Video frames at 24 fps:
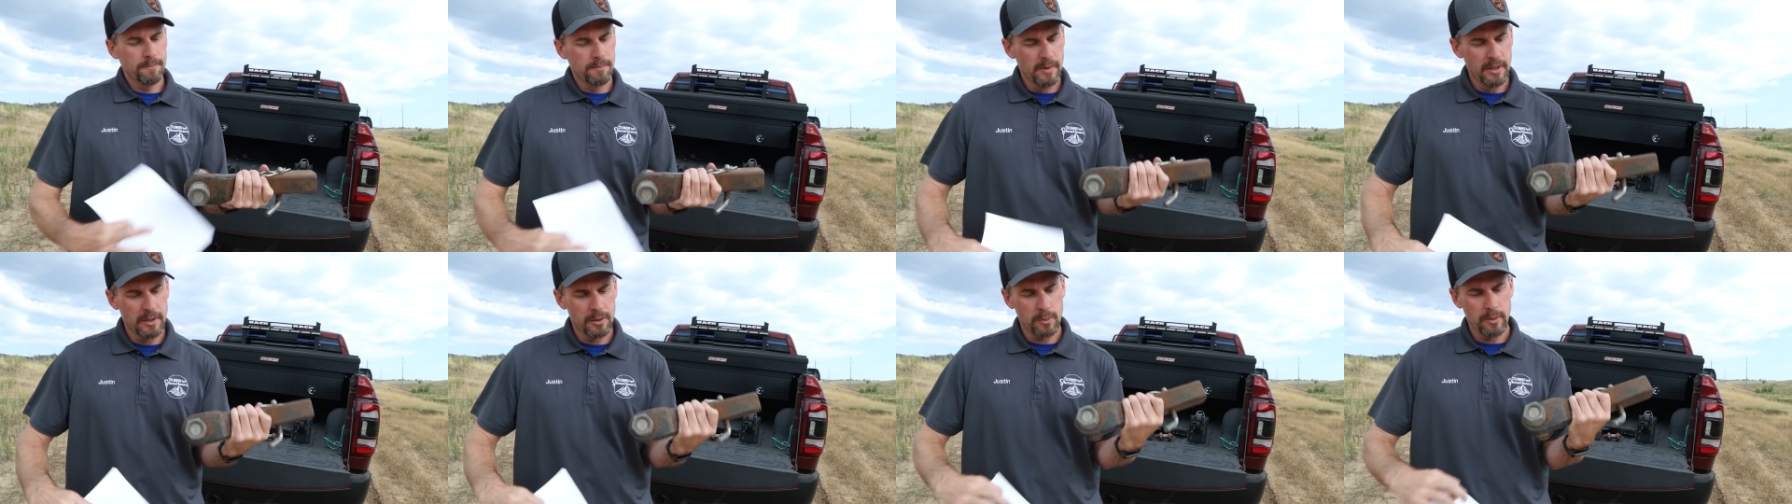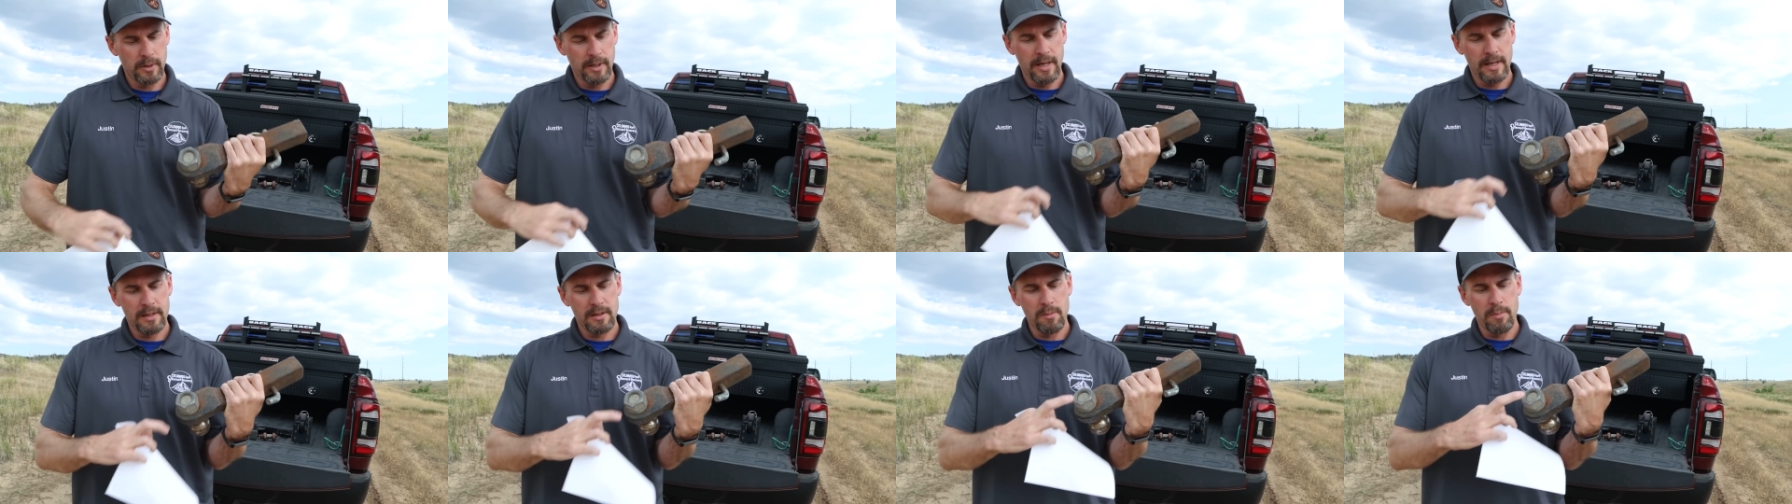This
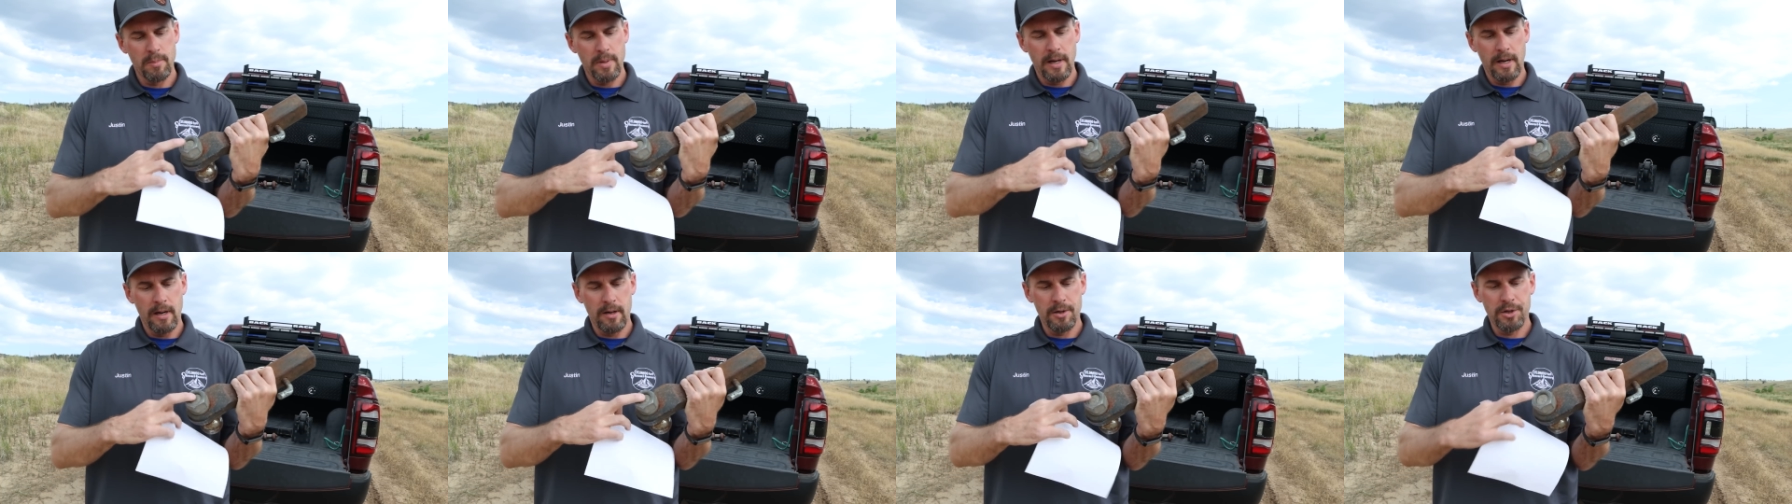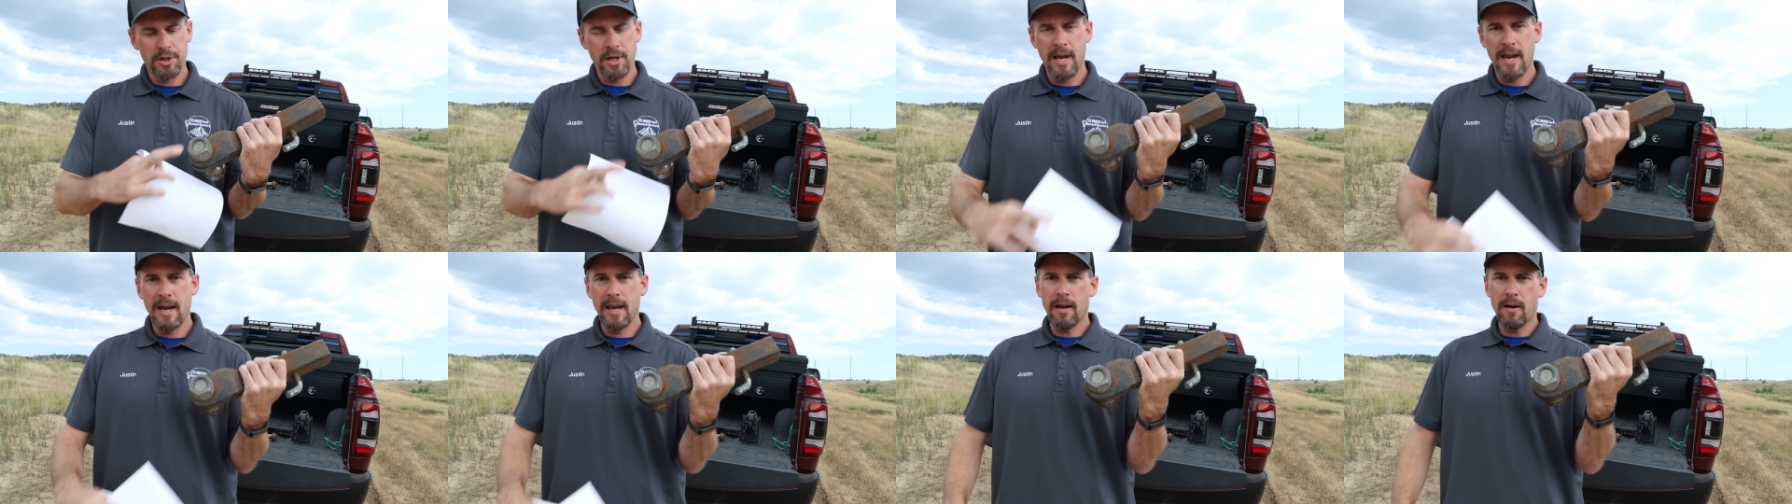one has a bigger
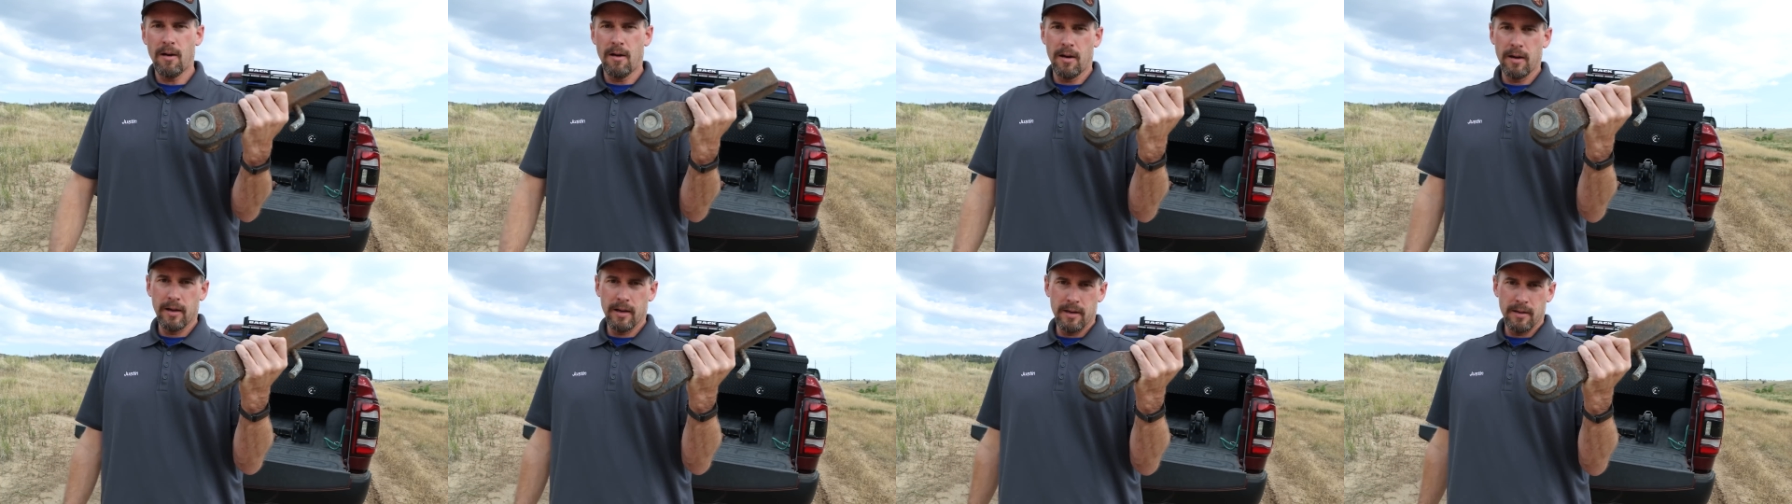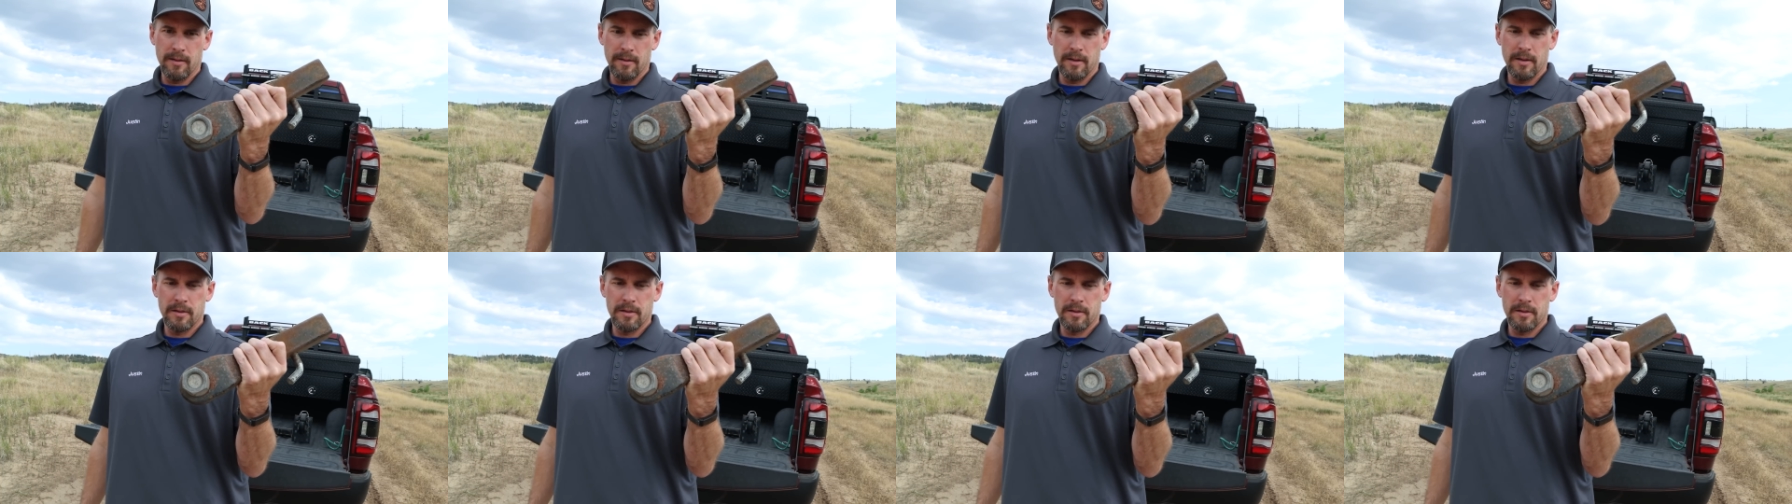shank on it.